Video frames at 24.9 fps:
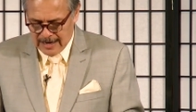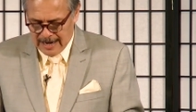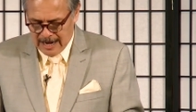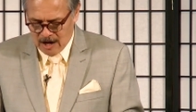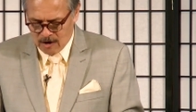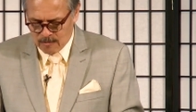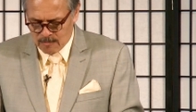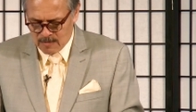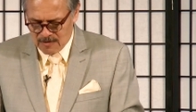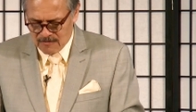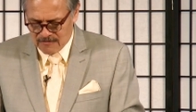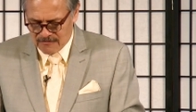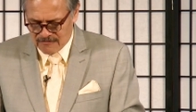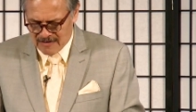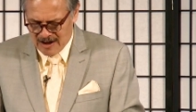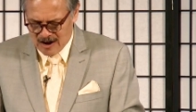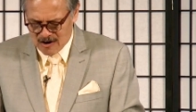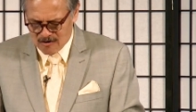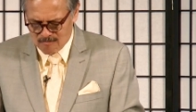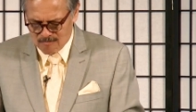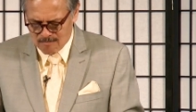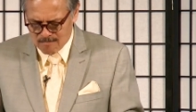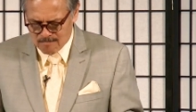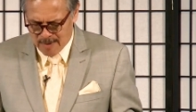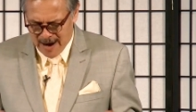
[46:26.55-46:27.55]
I'll be
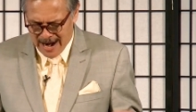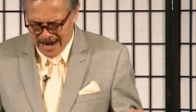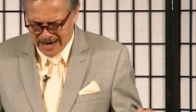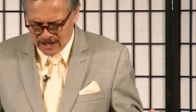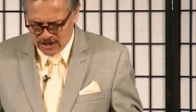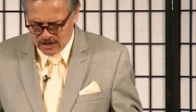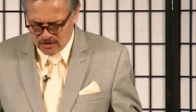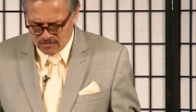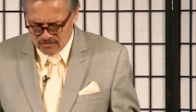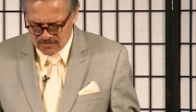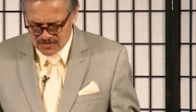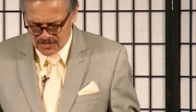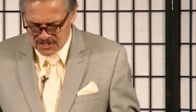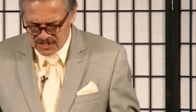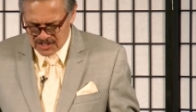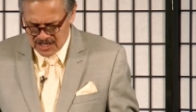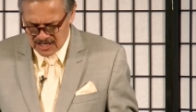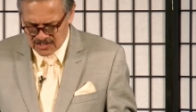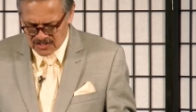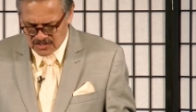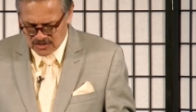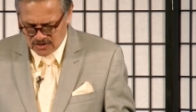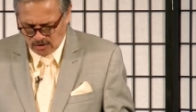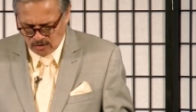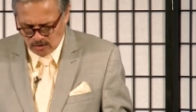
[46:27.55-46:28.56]
found by you,
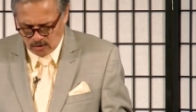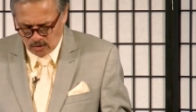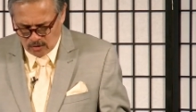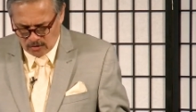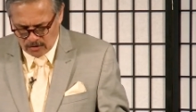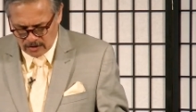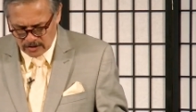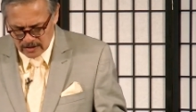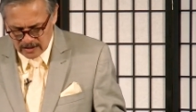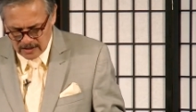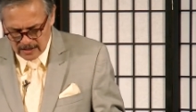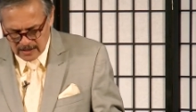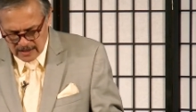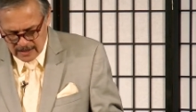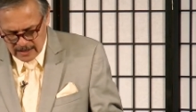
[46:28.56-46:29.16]
says the Lord,